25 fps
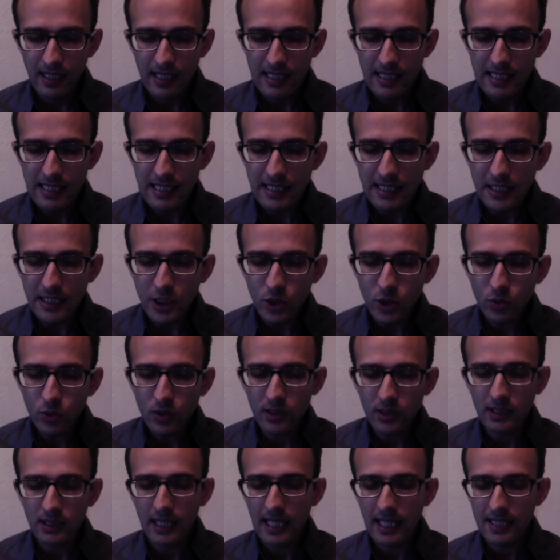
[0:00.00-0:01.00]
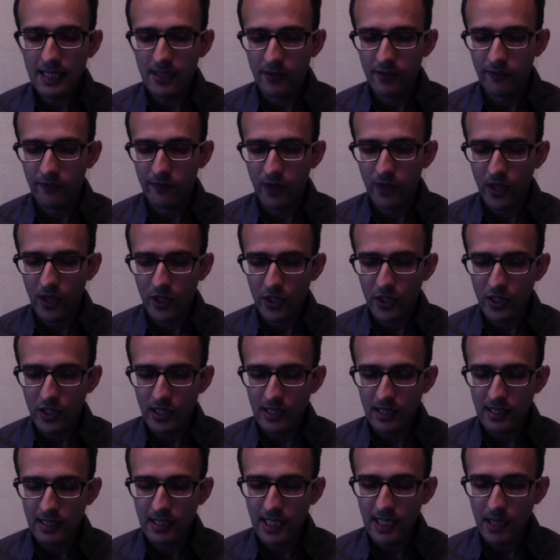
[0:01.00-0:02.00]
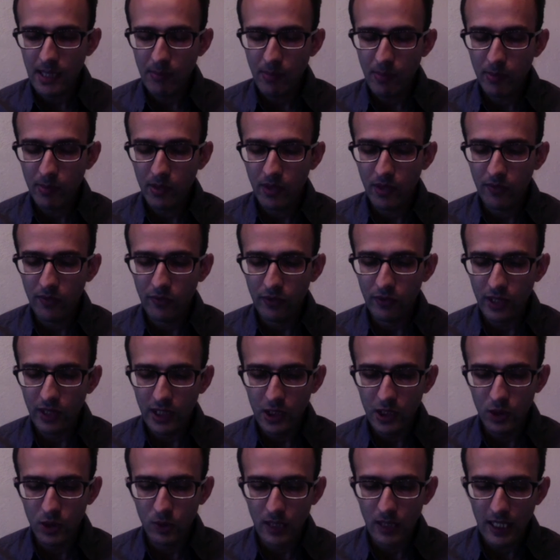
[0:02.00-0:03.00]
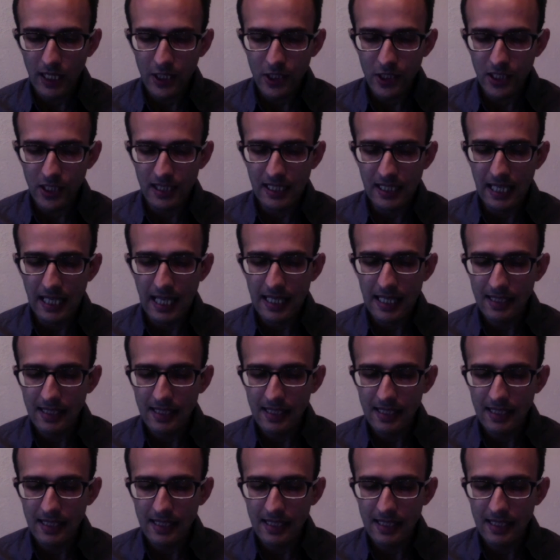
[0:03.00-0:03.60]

is a new class of functions capable of regulation,